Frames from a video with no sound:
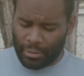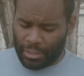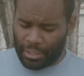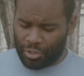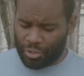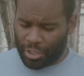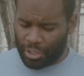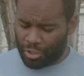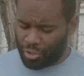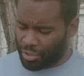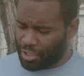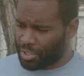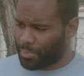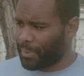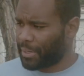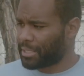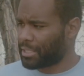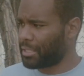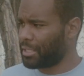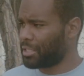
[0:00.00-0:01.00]
They try to
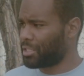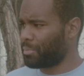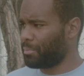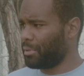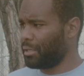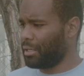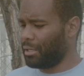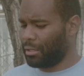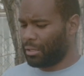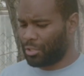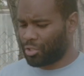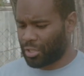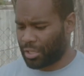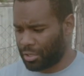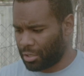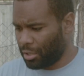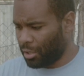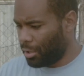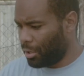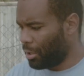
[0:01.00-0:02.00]
trespass against me. They try
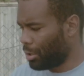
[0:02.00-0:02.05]
to,